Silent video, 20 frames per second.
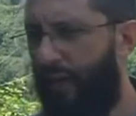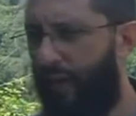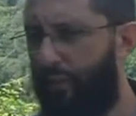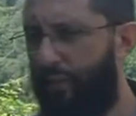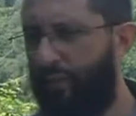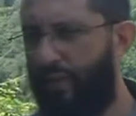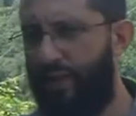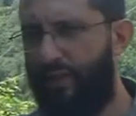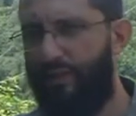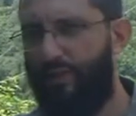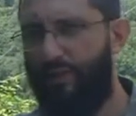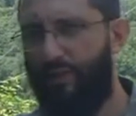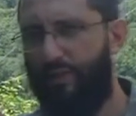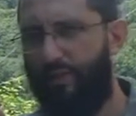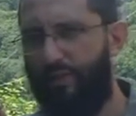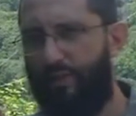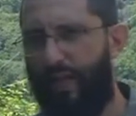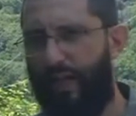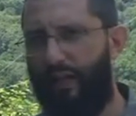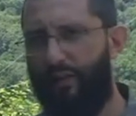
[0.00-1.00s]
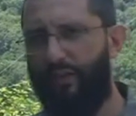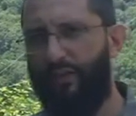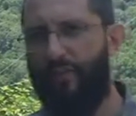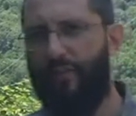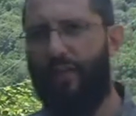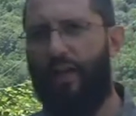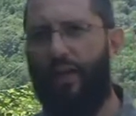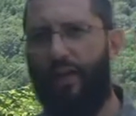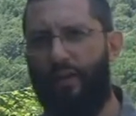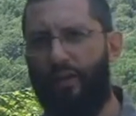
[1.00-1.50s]
I'm going to give you
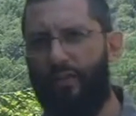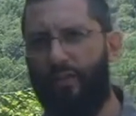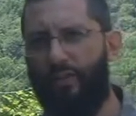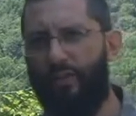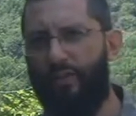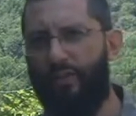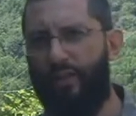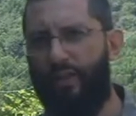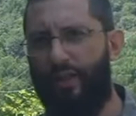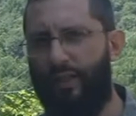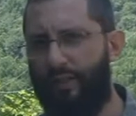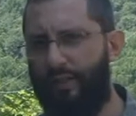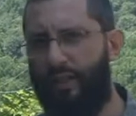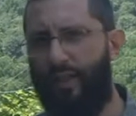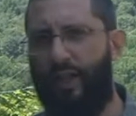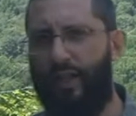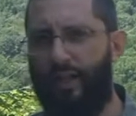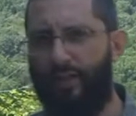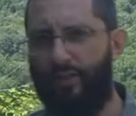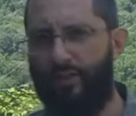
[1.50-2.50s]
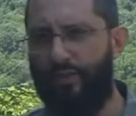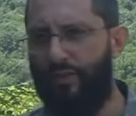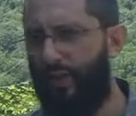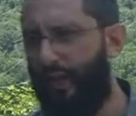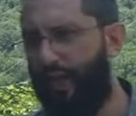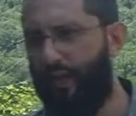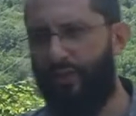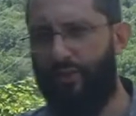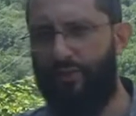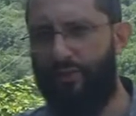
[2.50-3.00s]
$1,000 in cash,
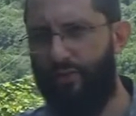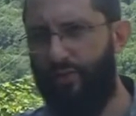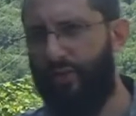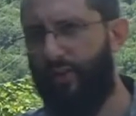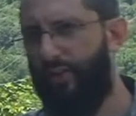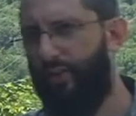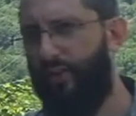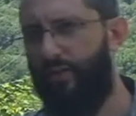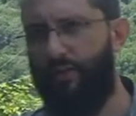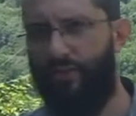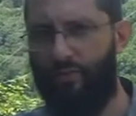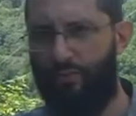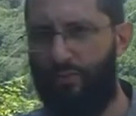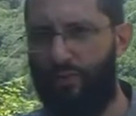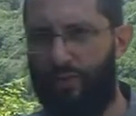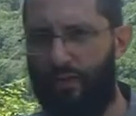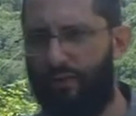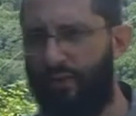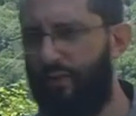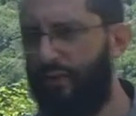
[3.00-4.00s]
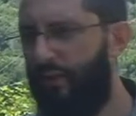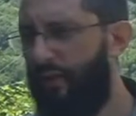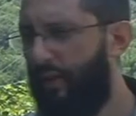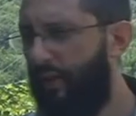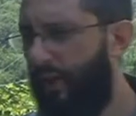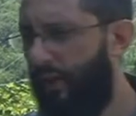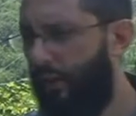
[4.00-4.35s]
tax-free, you know, whatever.